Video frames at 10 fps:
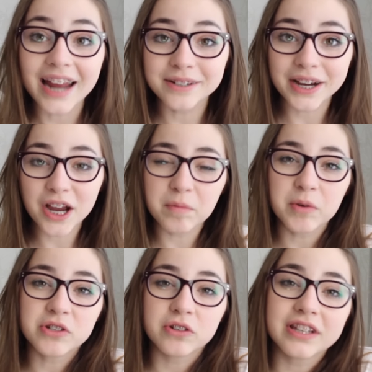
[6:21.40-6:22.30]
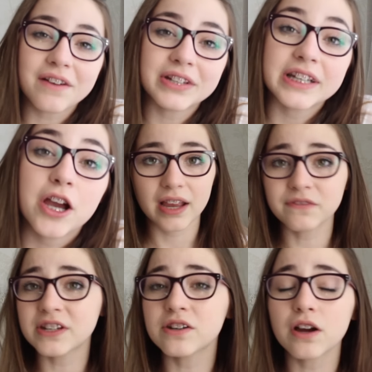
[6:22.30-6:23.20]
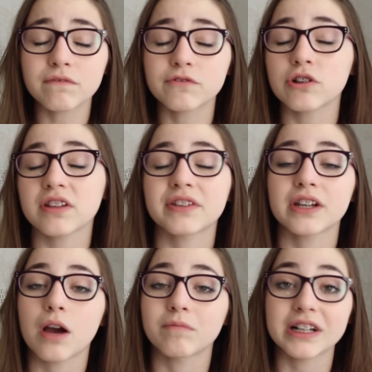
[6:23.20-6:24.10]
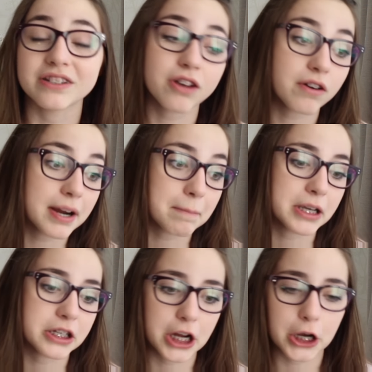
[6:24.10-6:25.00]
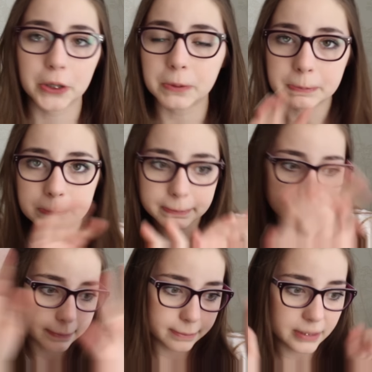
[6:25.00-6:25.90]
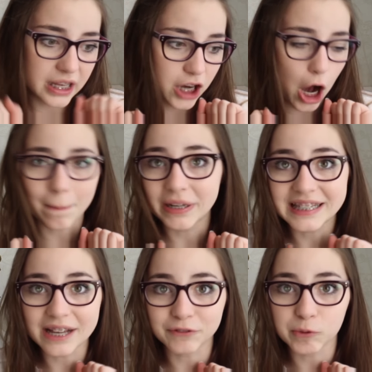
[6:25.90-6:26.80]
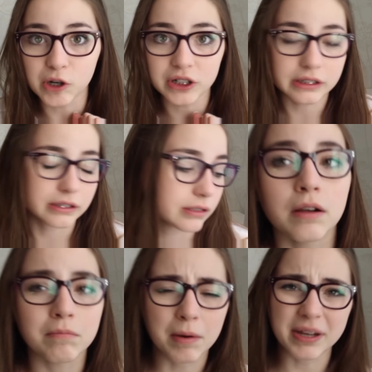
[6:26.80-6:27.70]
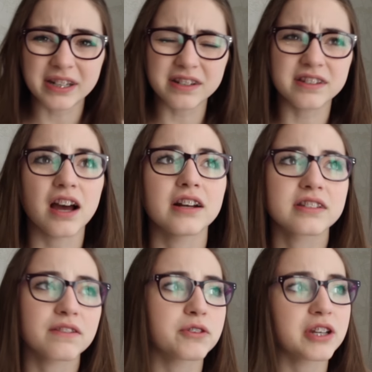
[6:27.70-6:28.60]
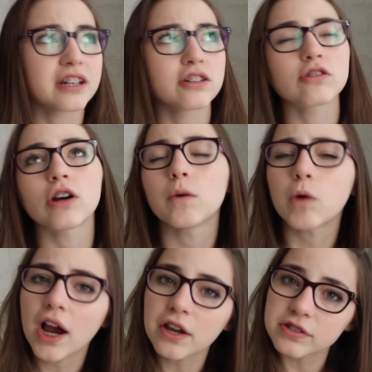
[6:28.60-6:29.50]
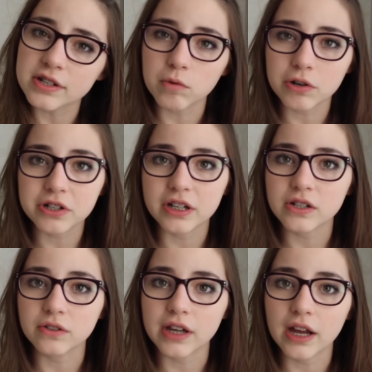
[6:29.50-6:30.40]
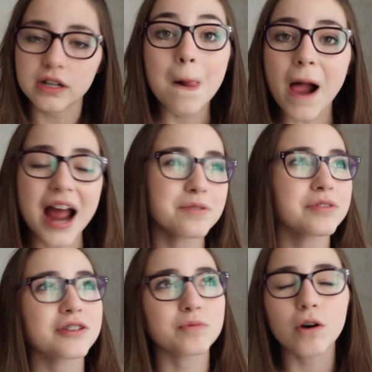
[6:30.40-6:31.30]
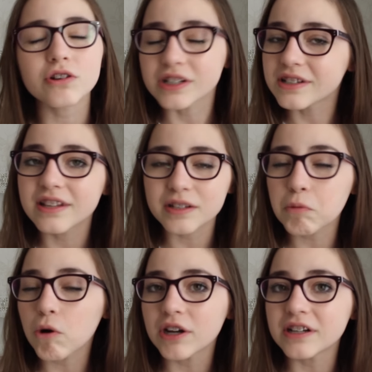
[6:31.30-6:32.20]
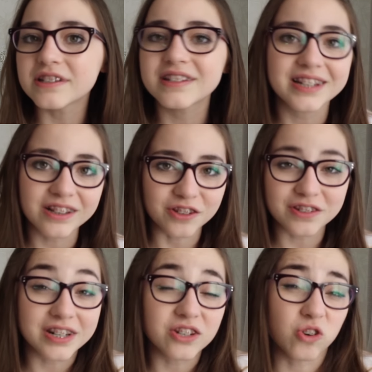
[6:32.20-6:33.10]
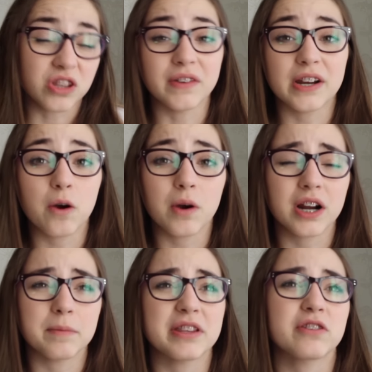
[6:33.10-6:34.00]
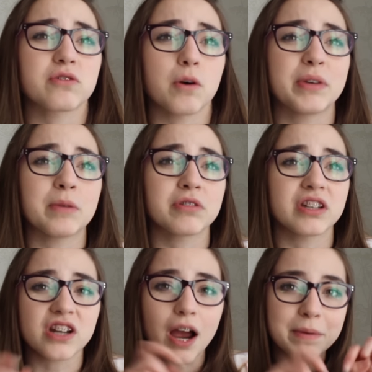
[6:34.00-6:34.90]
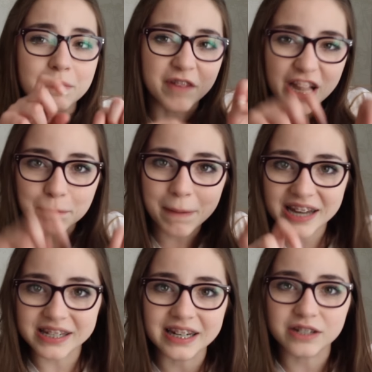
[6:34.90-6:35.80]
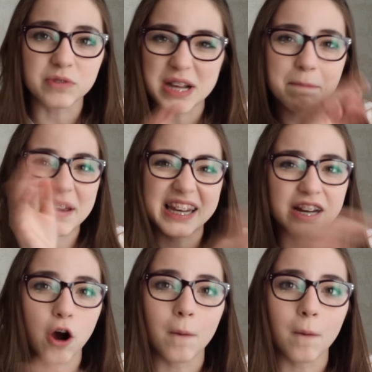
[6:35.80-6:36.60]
Anyway, I hope you enjoyed that video. If you did not enjoy that video, I'm really sorry, but you know, can't please everyone. My main concern is, if you didn't enjoy it, why are you still watching it till the end? Anyone that's watching to this point and still doesn't enjoy the video are going to be those sort of people that type in really petty little nitpicking